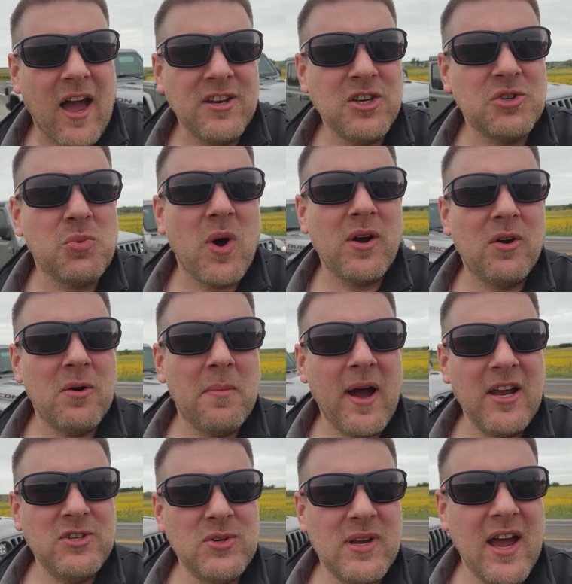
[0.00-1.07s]
I just want to
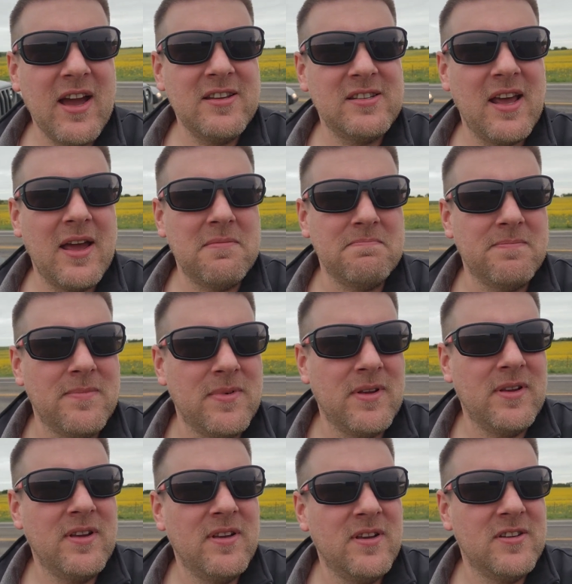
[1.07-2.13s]
remind you guys that
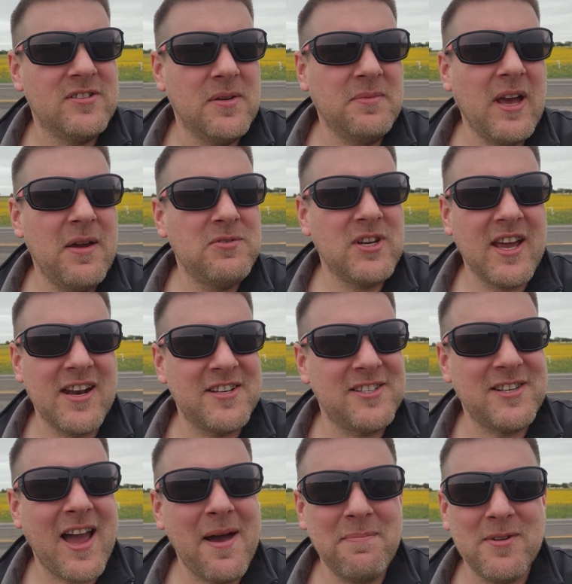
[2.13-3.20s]
sometimes you got to
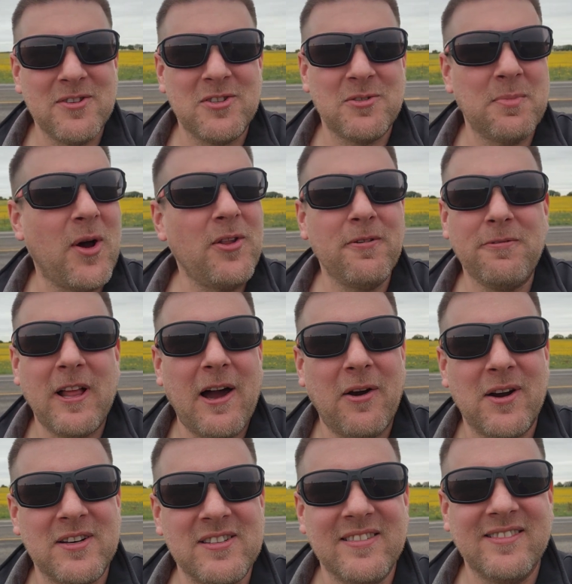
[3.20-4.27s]
stop and smell the
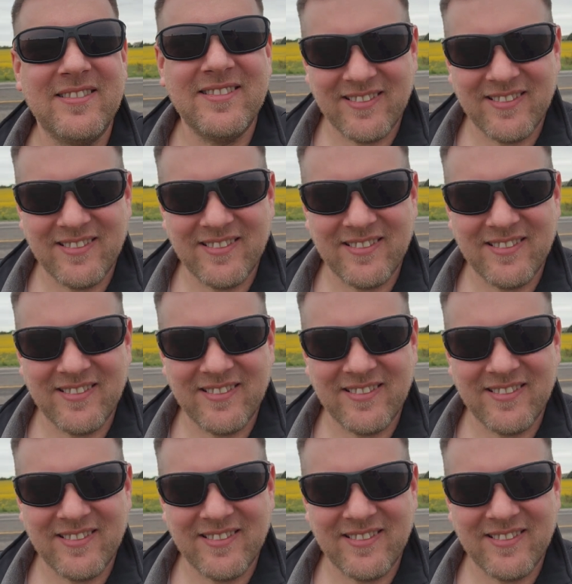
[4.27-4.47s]
flowers.